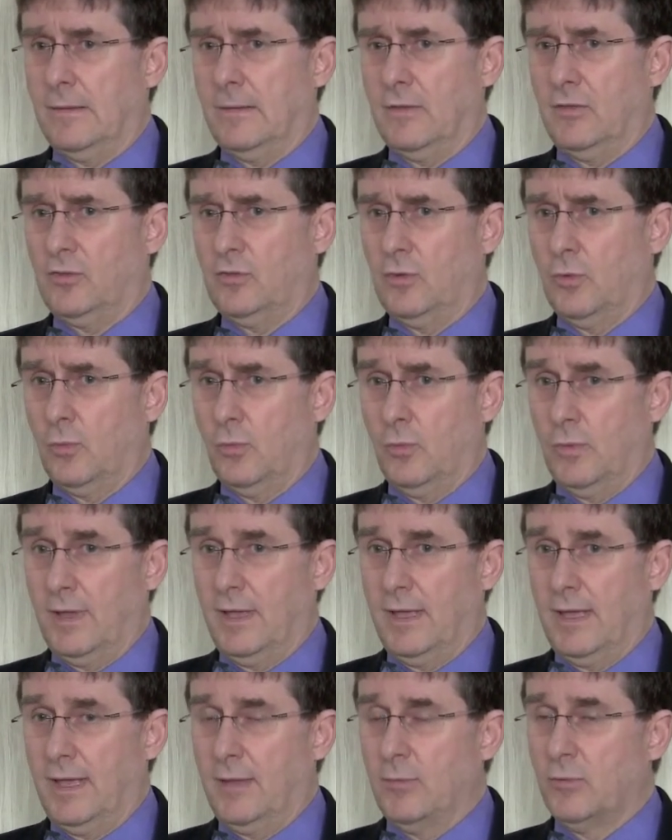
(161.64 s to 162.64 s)
So
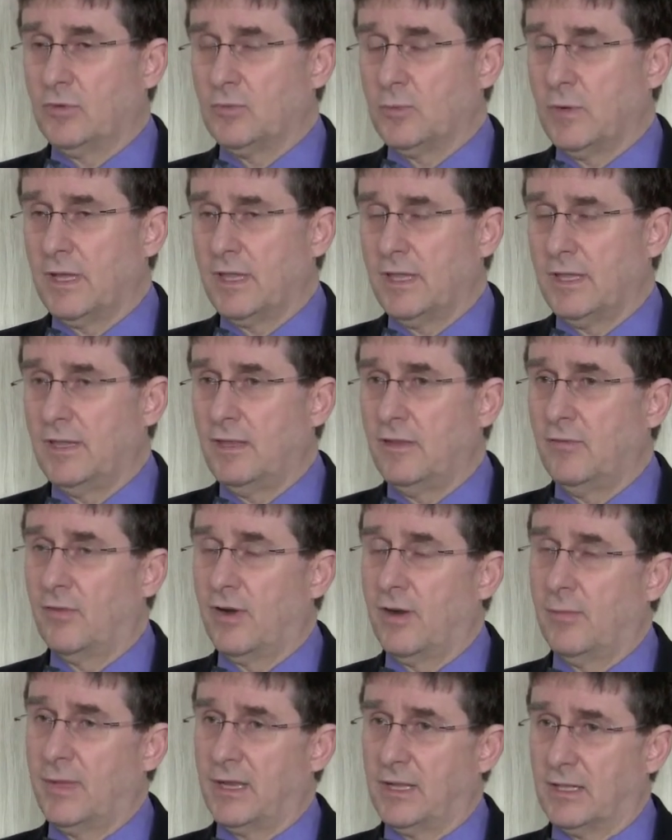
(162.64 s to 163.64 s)
I was working in the
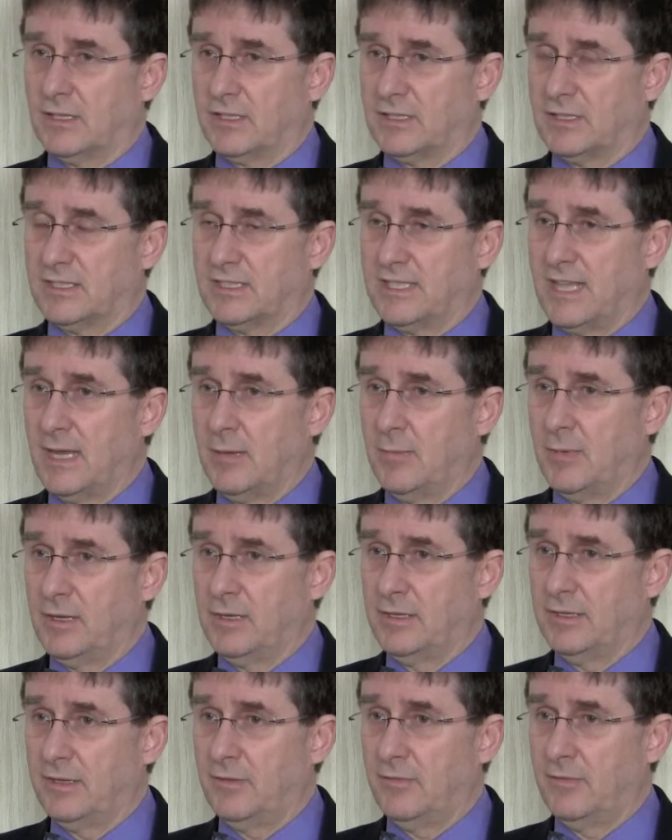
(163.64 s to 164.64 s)
environmental
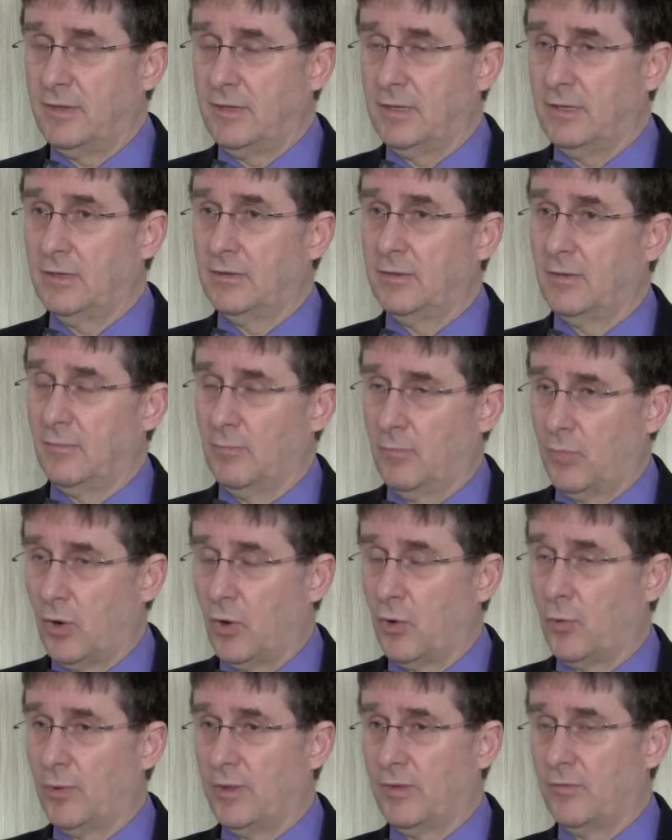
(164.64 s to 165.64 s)
sustainability field,
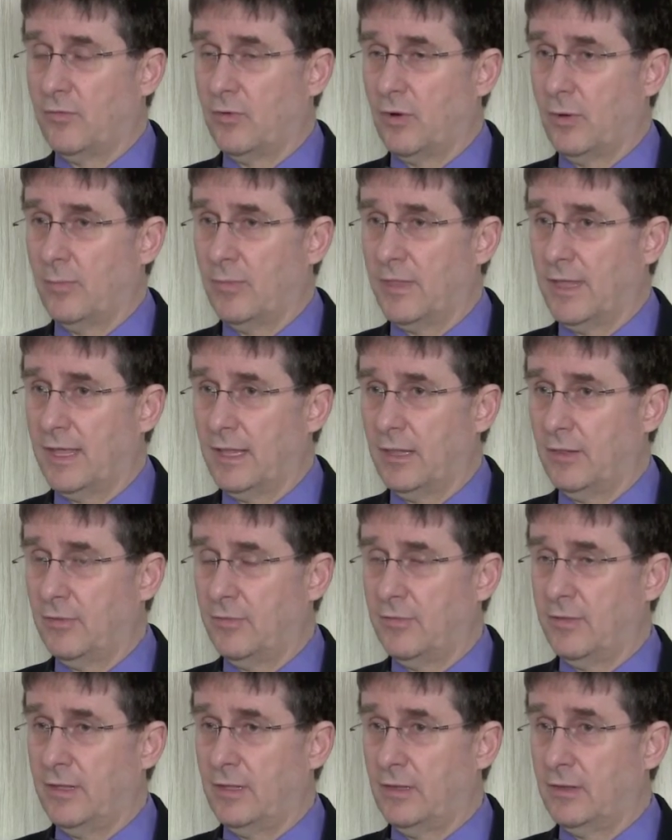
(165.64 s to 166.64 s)
borrowing from the health
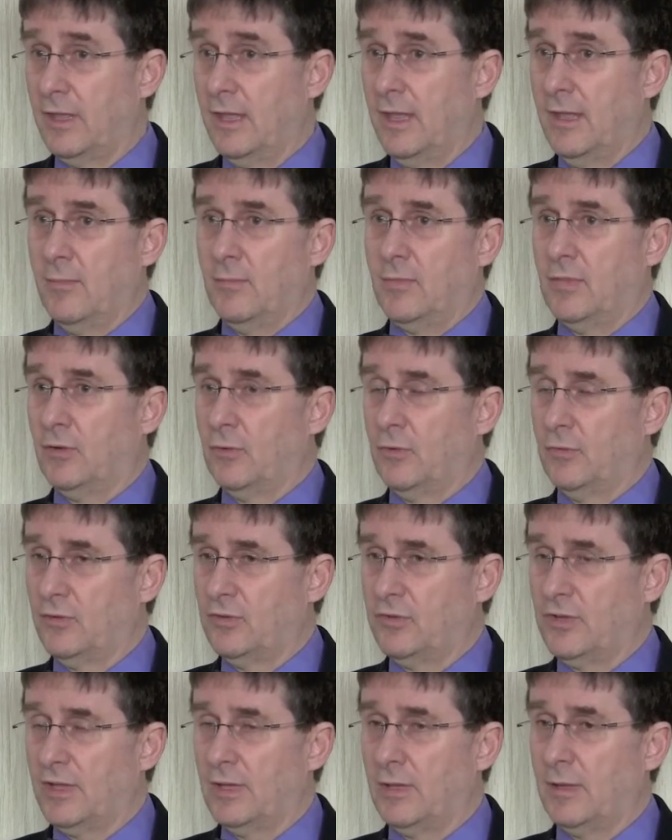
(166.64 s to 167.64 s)
field, but all of a
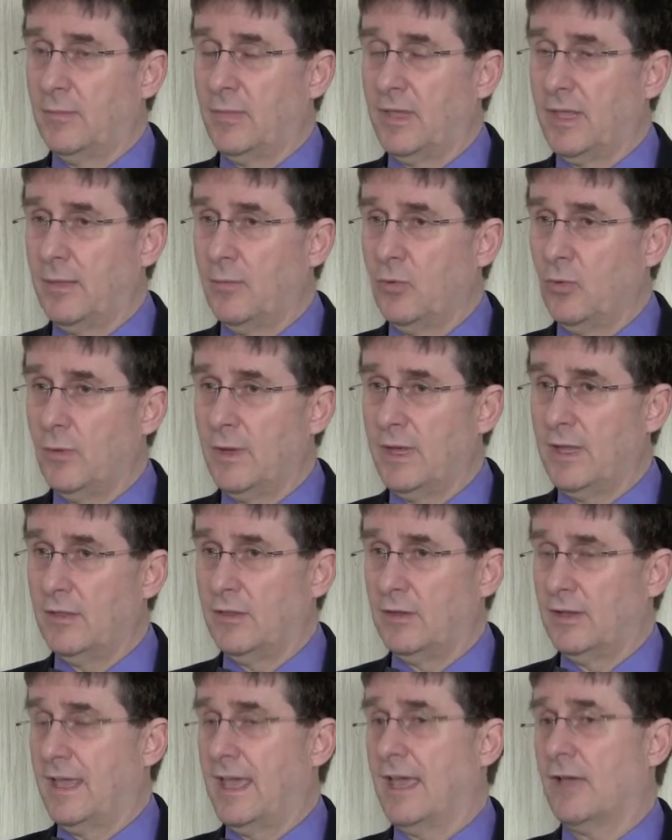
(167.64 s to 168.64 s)
sudden I became aware
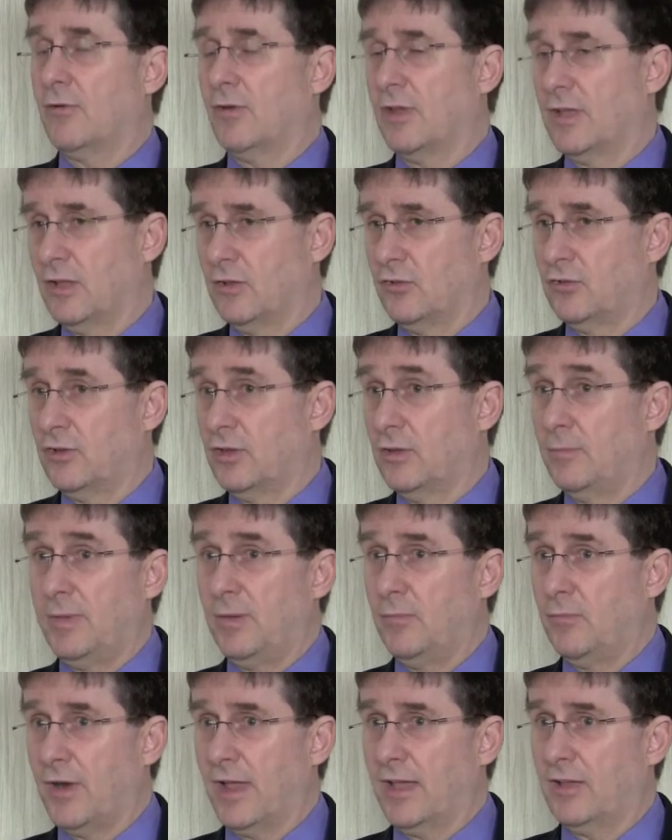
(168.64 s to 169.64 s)
that agriculture had
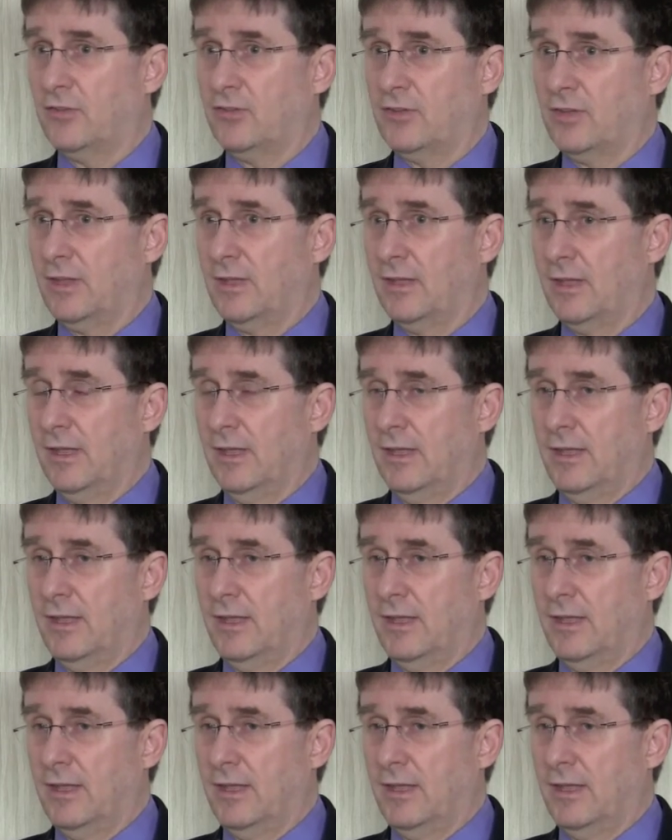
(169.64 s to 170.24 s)
been practicing